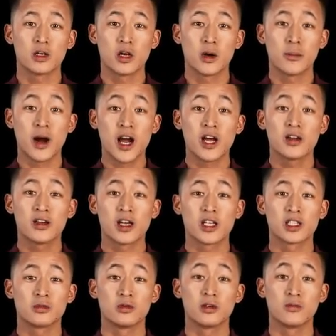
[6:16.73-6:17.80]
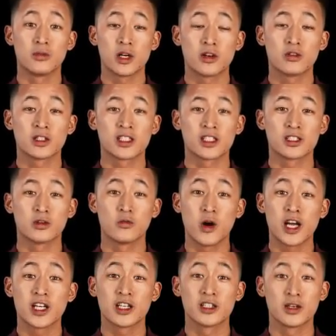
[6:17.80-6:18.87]
Pair this with Beerus'
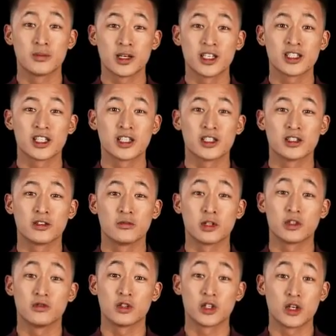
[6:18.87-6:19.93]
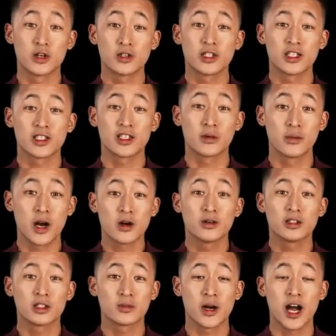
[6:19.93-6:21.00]
Awakened ability, which reduces an
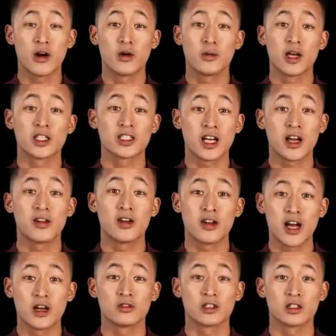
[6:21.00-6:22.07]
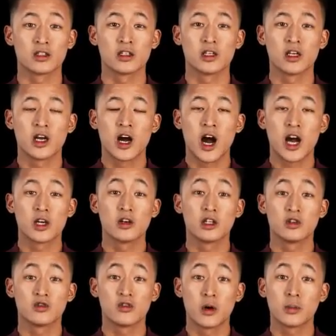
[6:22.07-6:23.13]
opponent's power by 10,000, and you can
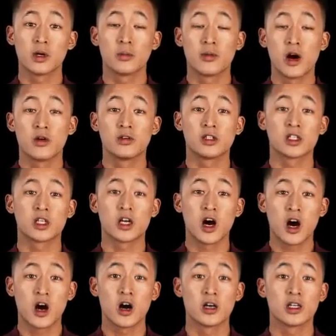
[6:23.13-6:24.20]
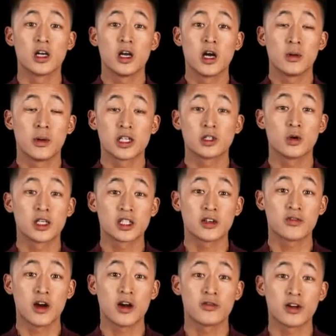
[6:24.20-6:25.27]
drop an opponent's card by
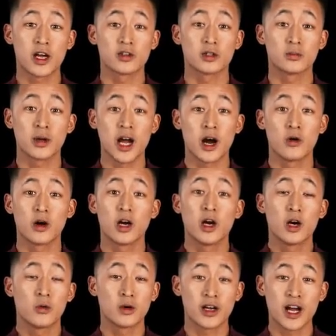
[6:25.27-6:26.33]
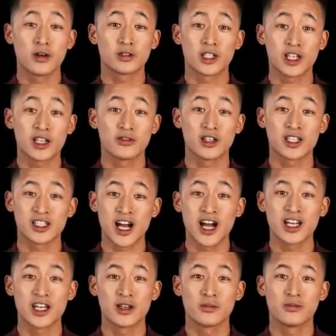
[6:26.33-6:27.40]
25,000 power without even attacking.